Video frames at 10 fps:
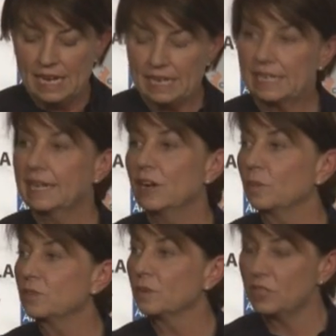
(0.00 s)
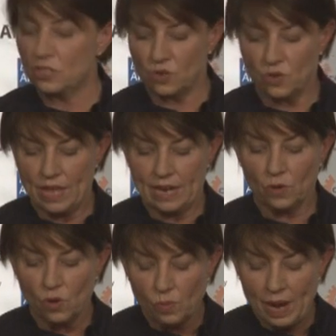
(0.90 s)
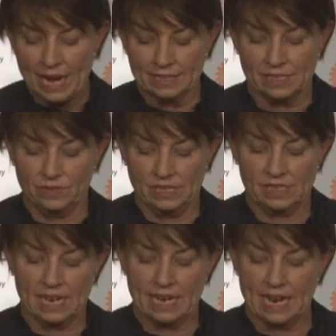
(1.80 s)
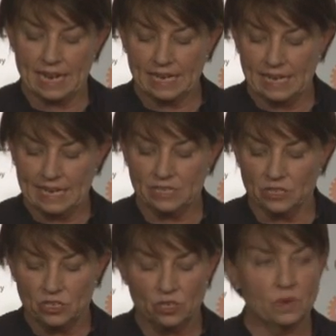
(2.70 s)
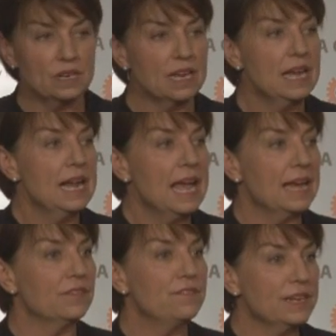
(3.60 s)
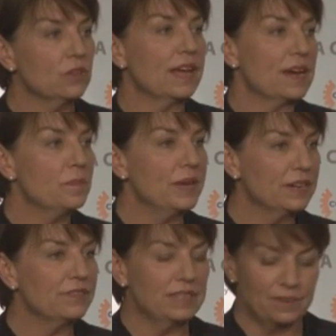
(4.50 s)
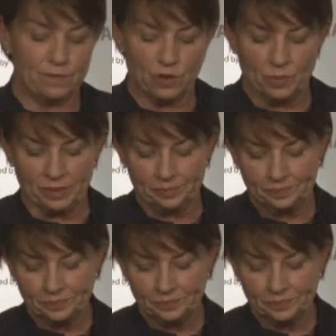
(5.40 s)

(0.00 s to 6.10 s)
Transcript: It can help to ensure that all parts of the state are connected to it and feel they are benefiting from it.